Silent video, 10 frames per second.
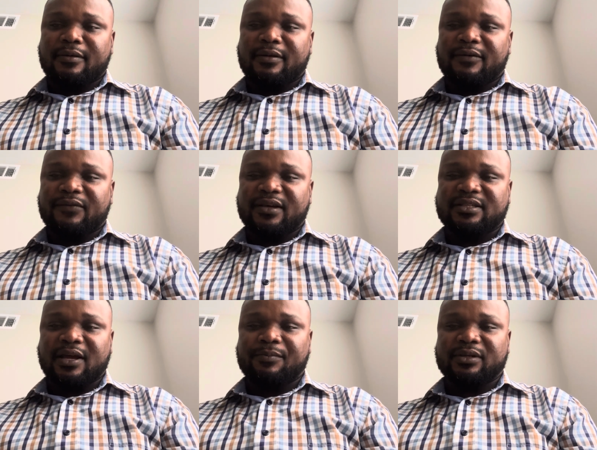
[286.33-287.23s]
first
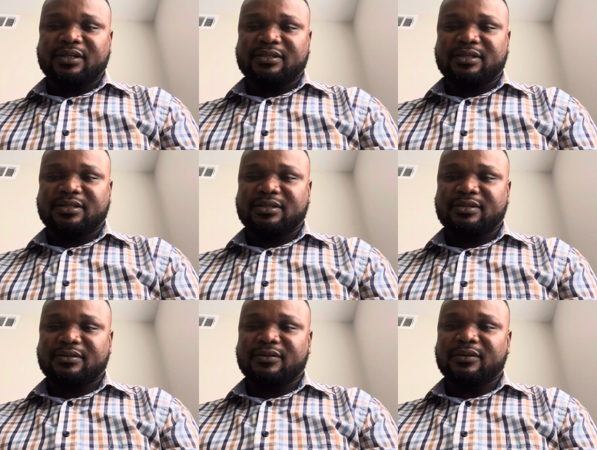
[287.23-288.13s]
hypothesis.
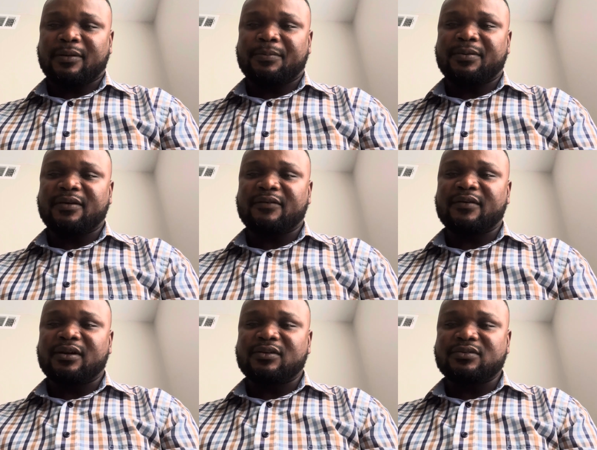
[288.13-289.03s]
The P
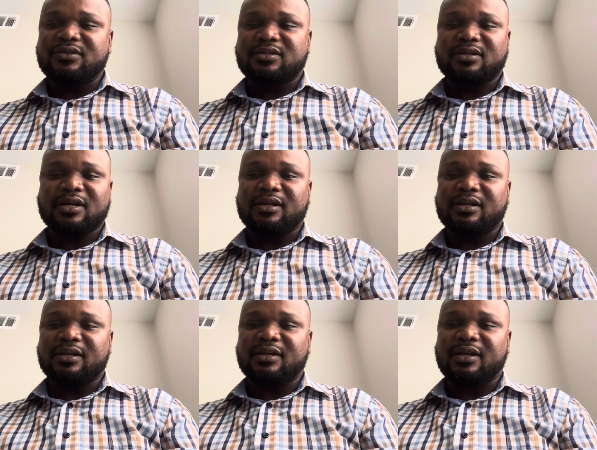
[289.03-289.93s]
values and
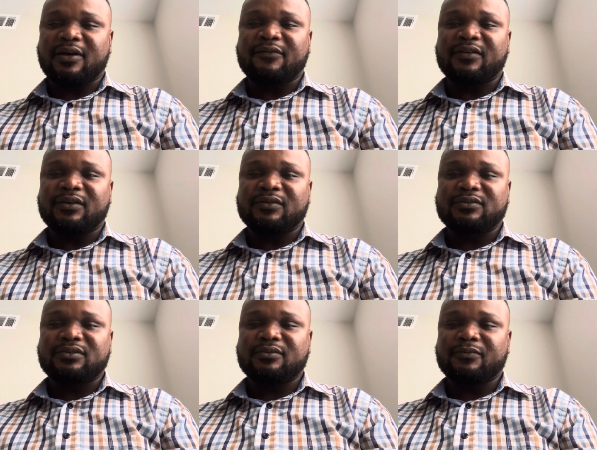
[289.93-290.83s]
then the F
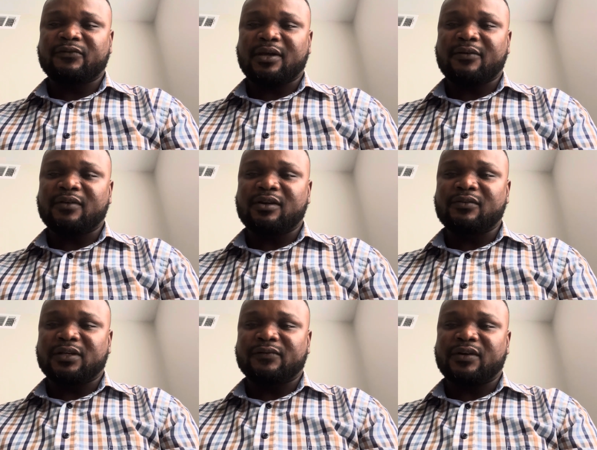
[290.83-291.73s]
values. F value
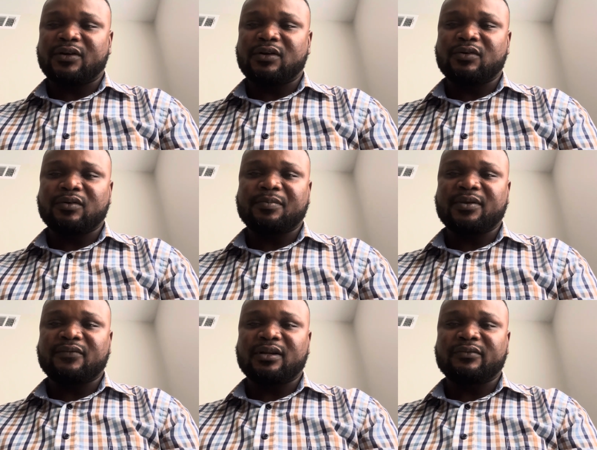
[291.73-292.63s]
was very low,
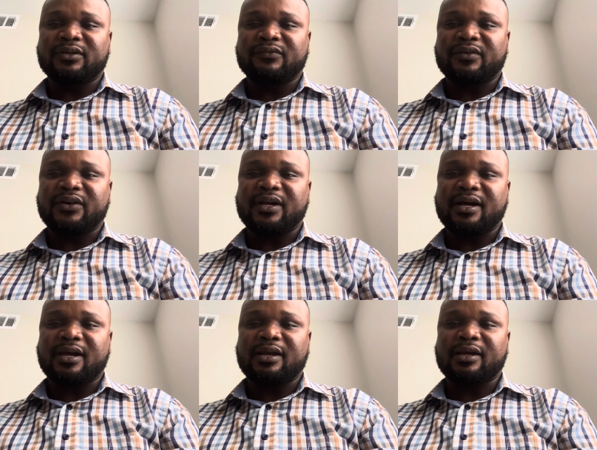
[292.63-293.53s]
P value was very
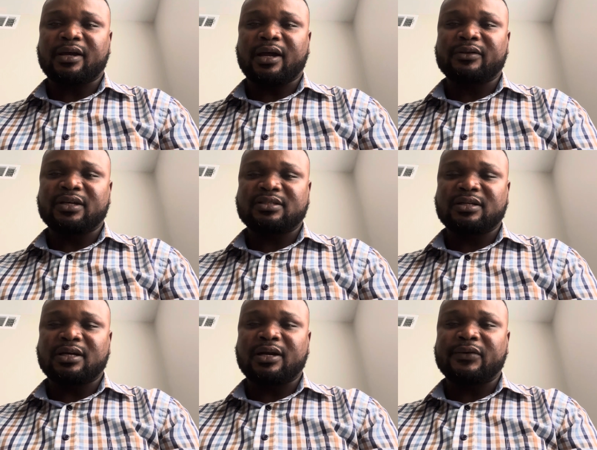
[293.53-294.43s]
high, the
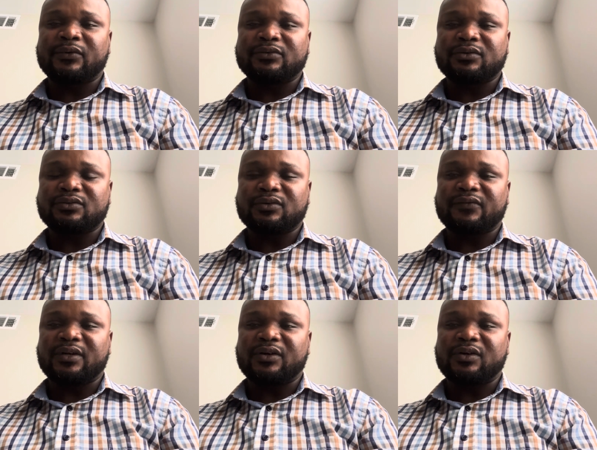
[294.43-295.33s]
adjusted R was also
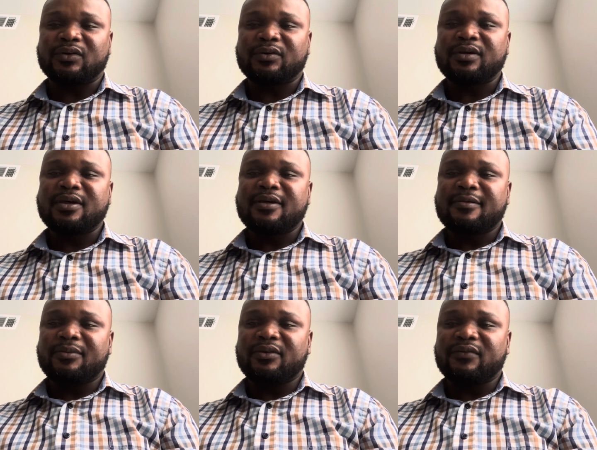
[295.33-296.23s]
very low.
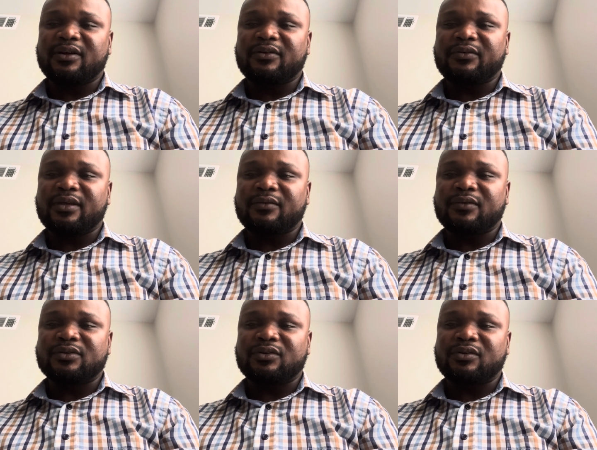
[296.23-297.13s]
P value here
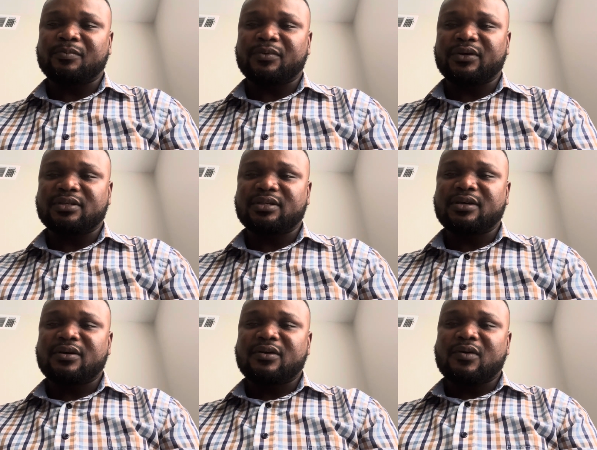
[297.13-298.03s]
was
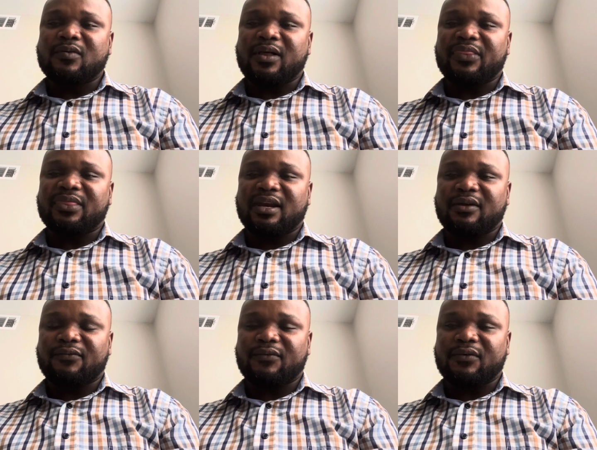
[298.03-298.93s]

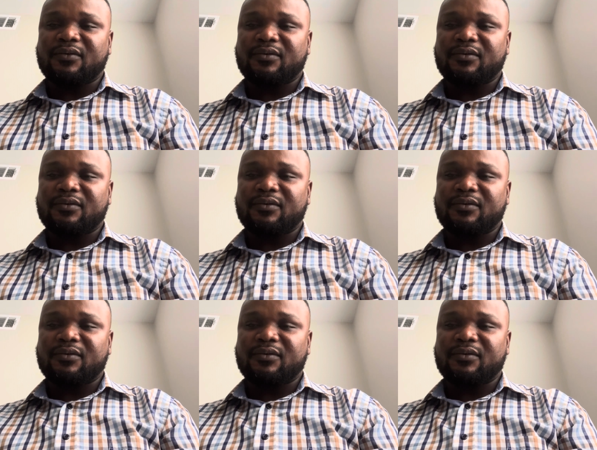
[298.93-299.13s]
0.134,